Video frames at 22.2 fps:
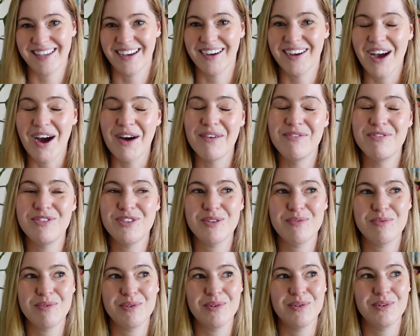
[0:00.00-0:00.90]

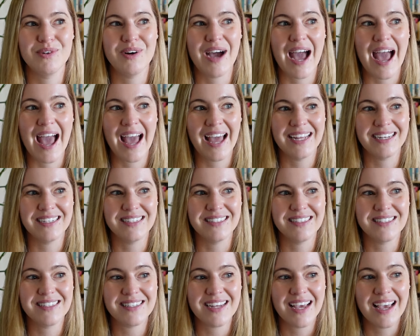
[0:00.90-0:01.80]
uncomfortable,
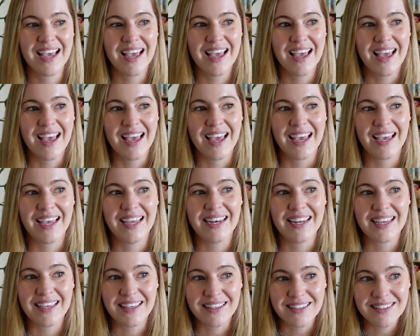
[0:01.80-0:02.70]
and
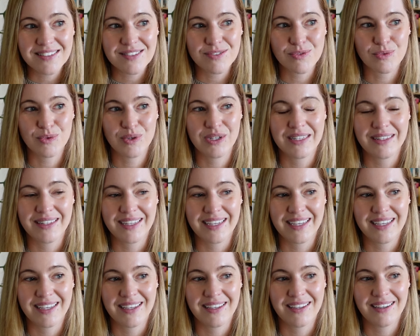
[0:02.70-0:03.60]
it is
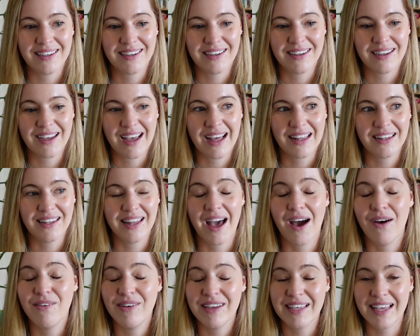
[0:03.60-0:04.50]
really
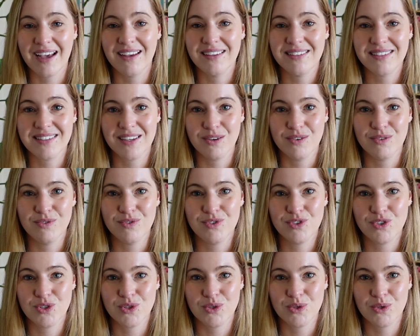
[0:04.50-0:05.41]
allowing
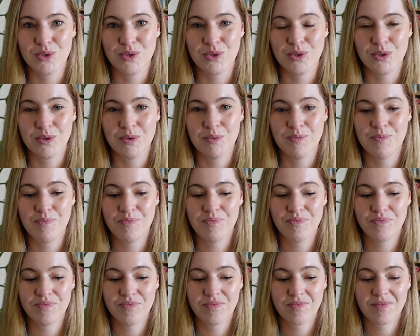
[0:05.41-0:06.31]
ourselves to
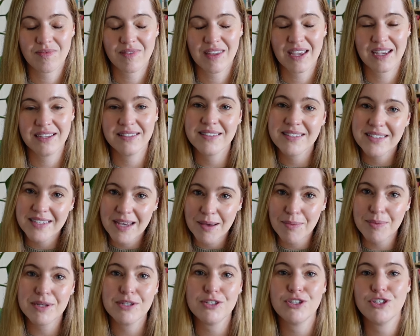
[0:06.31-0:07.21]

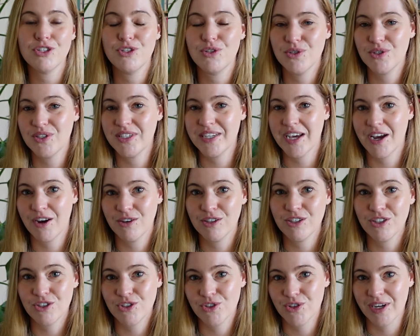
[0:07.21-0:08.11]
step into new
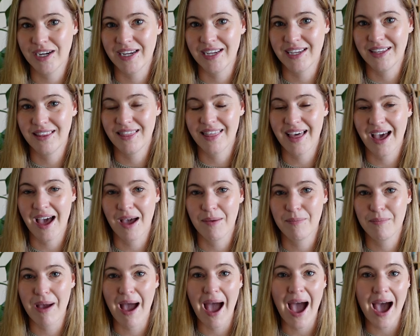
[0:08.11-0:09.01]
territory
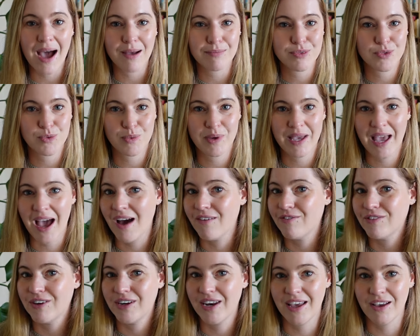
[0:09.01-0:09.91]
that perhaps we
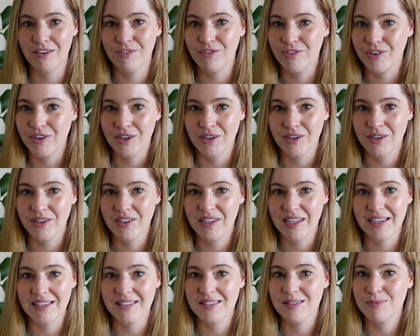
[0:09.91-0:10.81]
haven't ever
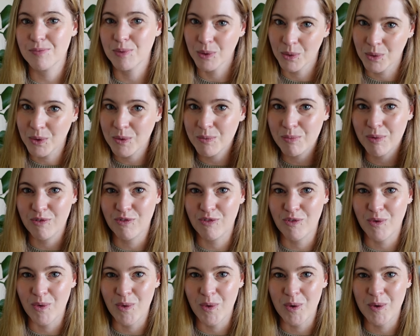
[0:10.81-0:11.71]
explored
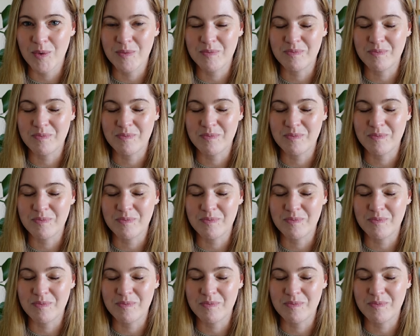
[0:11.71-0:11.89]
before.